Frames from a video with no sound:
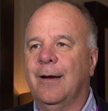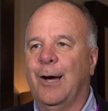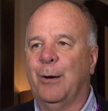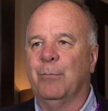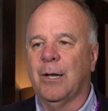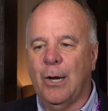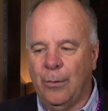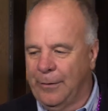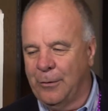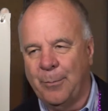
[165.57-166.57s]

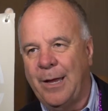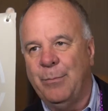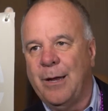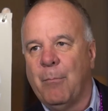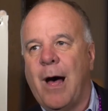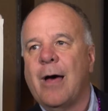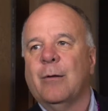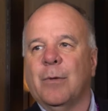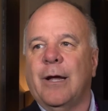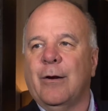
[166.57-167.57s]
below, and then there may be a
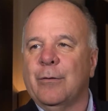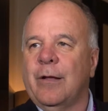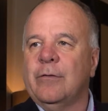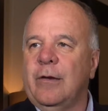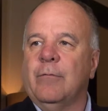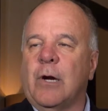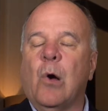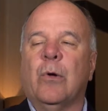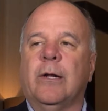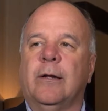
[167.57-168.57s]
bottom layer that's even
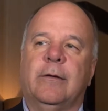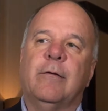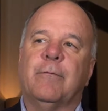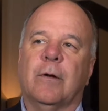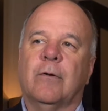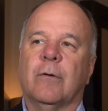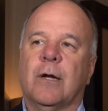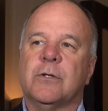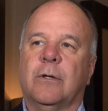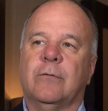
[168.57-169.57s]
going in a different
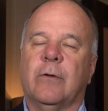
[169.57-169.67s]
direction.